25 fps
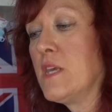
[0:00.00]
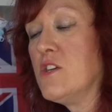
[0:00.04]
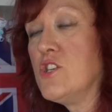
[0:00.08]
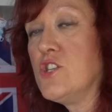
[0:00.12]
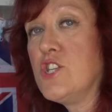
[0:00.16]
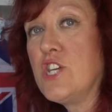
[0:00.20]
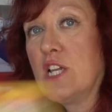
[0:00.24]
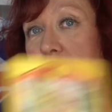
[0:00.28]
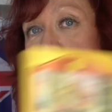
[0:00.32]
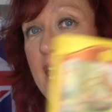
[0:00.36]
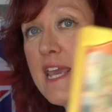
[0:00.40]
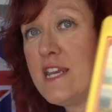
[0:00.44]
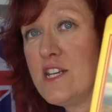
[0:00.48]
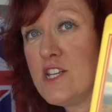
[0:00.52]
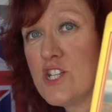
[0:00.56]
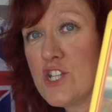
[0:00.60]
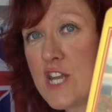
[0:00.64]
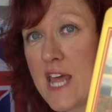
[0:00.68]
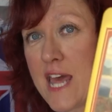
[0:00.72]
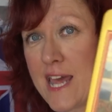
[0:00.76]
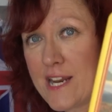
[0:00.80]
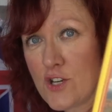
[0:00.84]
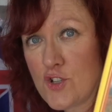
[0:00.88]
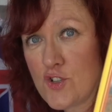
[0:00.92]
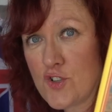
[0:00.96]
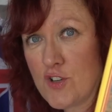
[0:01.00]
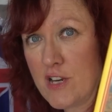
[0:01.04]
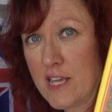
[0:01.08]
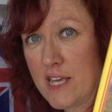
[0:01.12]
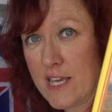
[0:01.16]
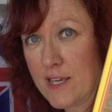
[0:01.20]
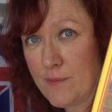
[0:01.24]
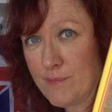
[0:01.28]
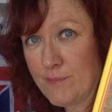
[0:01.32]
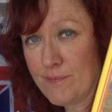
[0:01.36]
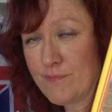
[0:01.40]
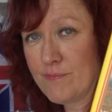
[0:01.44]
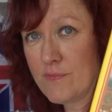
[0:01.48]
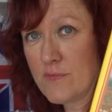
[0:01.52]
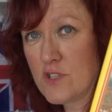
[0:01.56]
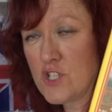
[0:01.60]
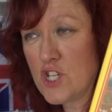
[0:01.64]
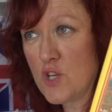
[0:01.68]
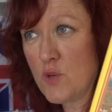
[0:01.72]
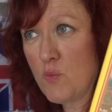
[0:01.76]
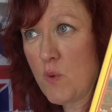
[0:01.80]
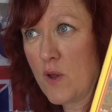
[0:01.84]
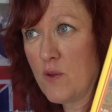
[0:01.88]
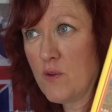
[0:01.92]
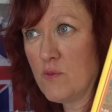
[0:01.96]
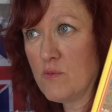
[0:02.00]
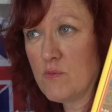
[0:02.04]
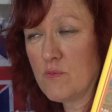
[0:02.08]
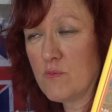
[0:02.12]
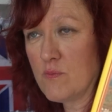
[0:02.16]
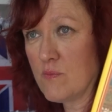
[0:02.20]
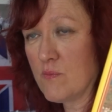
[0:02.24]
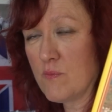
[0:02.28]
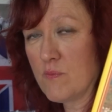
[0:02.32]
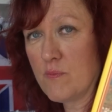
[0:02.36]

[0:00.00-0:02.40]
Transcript: She'll age naturally. She won't